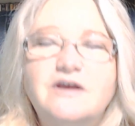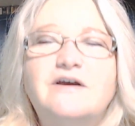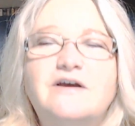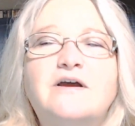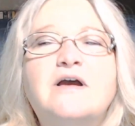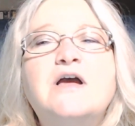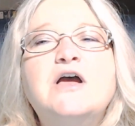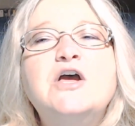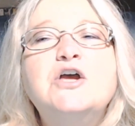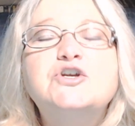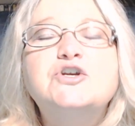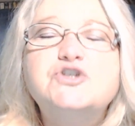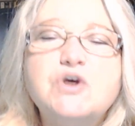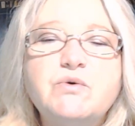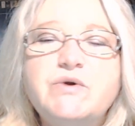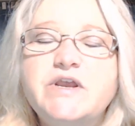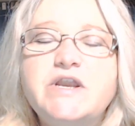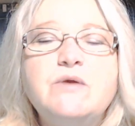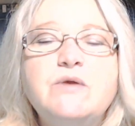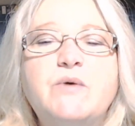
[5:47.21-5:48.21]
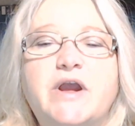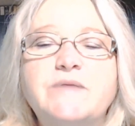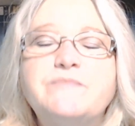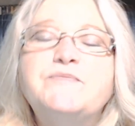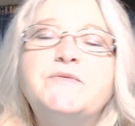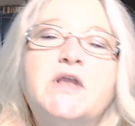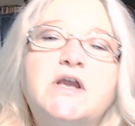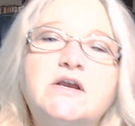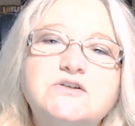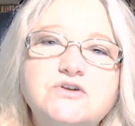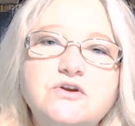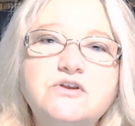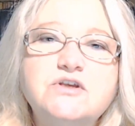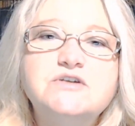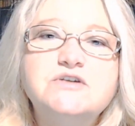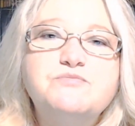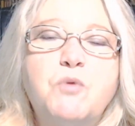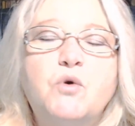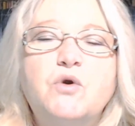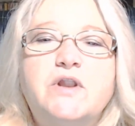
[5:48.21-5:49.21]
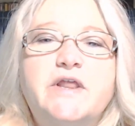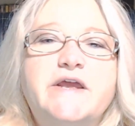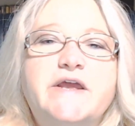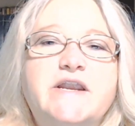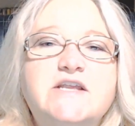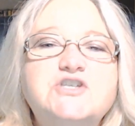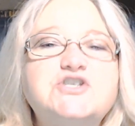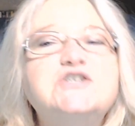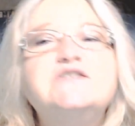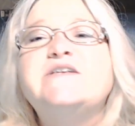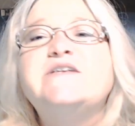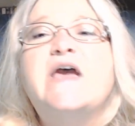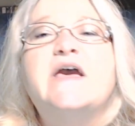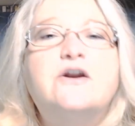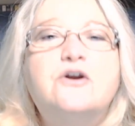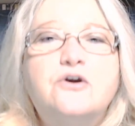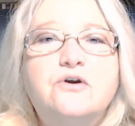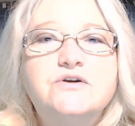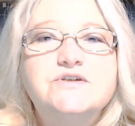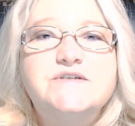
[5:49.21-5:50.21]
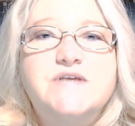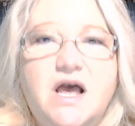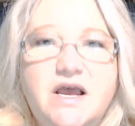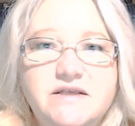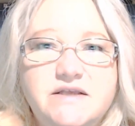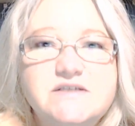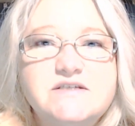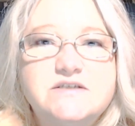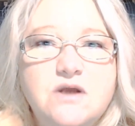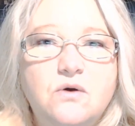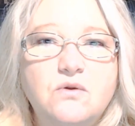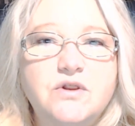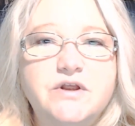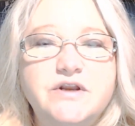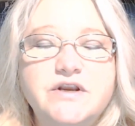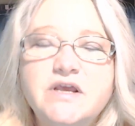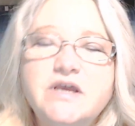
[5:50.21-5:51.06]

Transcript: So anyway, so this poor lady, she's had her sign stolen.